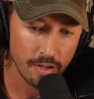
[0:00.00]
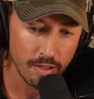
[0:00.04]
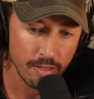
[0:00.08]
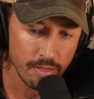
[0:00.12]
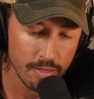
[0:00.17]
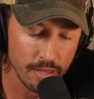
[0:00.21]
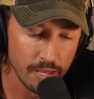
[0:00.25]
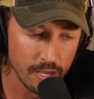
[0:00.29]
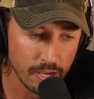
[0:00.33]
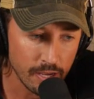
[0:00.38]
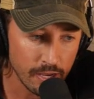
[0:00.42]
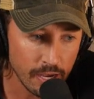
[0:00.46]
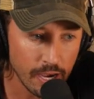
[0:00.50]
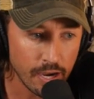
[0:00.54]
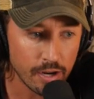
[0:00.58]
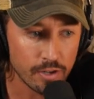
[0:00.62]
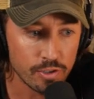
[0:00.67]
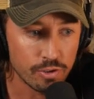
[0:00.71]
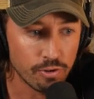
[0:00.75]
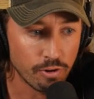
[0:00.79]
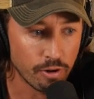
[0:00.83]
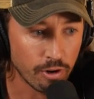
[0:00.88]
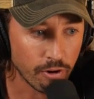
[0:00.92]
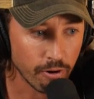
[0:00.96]
the
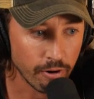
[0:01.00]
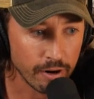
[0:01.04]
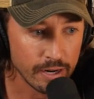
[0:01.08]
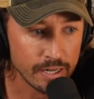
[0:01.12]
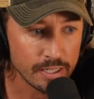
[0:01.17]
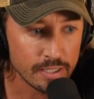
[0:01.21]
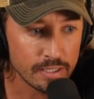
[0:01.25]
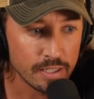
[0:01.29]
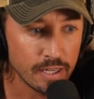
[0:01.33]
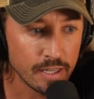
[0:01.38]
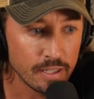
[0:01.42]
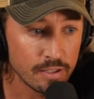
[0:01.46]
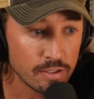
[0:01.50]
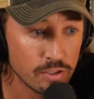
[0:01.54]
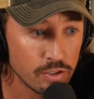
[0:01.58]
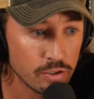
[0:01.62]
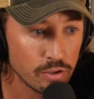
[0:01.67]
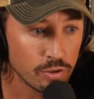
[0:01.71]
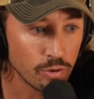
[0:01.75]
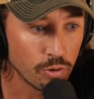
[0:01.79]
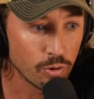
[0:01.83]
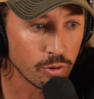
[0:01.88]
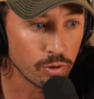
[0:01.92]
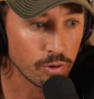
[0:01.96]
extra creatine
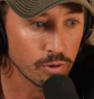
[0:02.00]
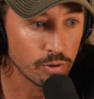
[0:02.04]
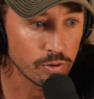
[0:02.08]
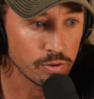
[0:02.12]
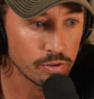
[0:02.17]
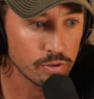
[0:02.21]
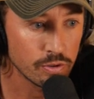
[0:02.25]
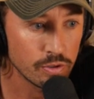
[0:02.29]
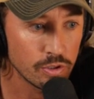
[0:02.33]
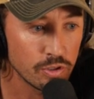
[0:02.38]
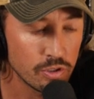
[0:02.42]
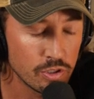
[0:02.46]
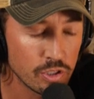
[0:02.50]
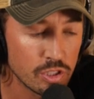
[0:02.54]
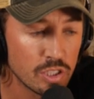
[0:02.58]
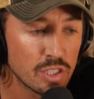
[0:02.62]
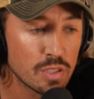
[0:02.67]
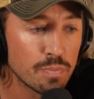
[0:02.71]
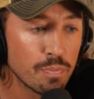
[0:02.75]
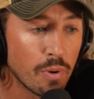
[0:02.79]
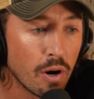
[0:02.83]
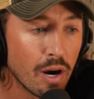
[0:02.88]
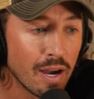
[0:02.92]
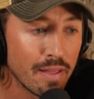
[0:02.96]
stores
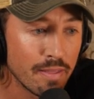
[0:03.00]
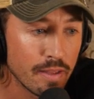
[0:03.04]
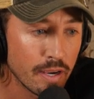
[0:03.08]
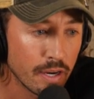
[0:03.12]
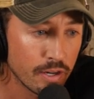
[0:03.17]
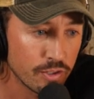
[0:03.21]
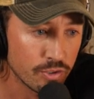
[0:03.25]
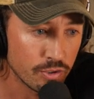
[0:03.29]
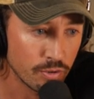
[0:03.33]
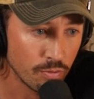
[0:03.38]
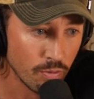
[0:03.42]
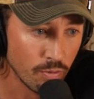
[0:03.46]
despite the extra